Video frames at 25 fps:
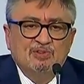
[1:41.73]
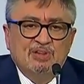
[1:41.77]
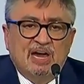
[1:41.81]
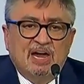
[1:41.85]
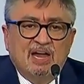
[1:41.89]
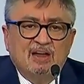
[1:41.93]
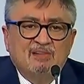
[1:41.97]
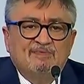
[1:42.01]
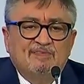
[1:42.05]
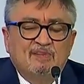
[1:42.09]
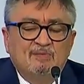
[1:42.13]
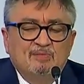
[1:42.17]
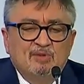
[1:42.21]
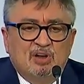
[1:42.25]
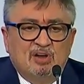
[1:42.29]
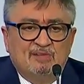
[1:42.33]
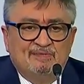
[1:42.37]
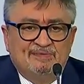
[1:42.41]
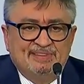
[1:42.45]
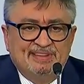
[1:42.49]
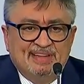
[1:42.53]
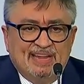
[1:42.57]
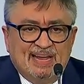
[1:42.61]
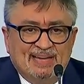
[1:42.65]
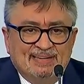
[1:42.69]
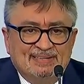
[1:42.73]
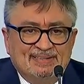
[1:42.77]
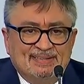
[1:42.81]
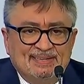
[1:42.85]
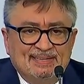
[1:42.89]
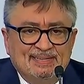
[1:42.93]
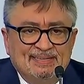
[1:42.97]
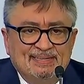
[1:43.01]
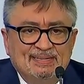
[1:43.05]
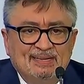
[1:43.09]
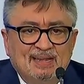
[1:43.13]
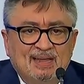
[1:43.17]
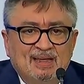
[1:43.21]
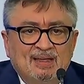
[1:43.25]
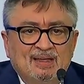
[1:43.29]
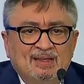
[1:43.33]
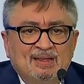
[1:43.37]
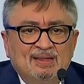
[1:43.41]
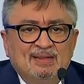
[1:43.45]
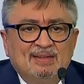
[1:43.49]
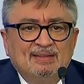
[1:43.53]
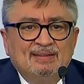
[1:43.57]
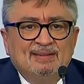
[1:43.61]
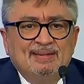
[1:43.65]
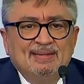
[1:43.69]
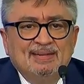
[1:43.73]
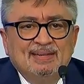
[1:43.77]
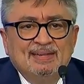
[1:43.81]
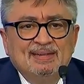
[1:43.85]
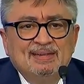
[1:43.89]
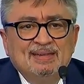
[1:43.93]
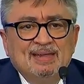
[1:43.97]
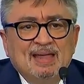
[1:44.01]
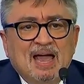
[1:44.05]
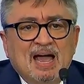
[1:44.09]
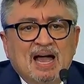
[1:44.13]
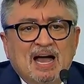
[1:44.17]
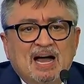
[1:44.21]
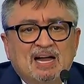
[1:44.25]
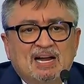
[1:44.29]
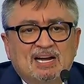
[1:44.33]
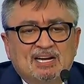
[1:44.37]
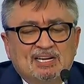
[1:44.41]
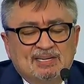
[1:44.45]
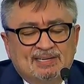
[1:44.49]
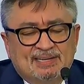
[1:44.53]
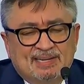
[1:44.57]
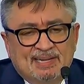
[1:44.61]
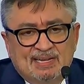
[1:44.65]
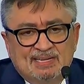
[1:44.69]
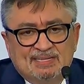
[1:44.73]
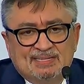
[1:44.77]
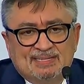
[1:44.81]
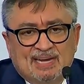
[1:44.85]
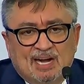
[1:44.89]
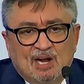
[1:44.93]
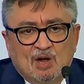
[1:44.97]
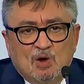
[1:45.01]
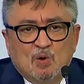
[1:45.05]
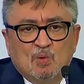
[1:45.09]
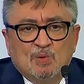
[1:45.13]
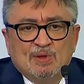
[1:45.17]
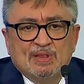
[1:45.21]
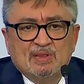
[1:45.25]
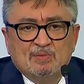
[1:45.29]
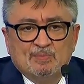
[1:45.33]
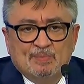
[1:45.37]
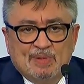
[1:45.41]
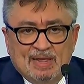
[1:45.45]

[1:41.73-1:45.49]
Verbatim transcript: casinos, bars, hotels, amusement parks to reopen in the